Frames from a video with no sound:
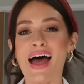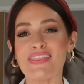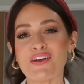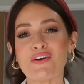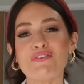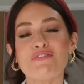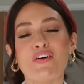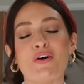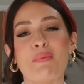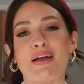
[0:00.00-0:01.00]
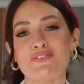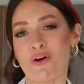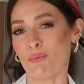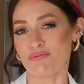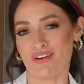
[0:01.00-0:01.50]
And then I couldn't film a
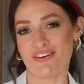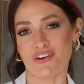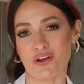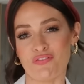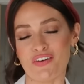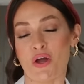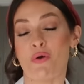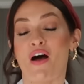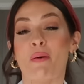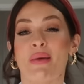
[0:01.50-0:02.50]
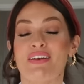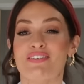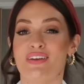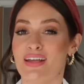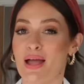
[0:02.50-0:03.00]
top trench coat video without
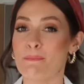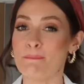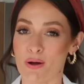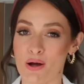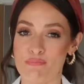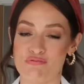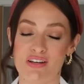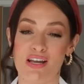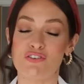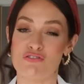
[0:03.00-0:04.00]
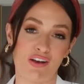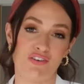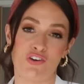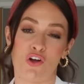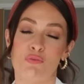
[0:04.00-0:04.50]
mentioning a Burberry
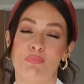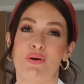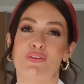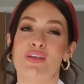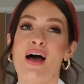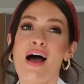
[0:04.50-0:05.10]
trench coat, because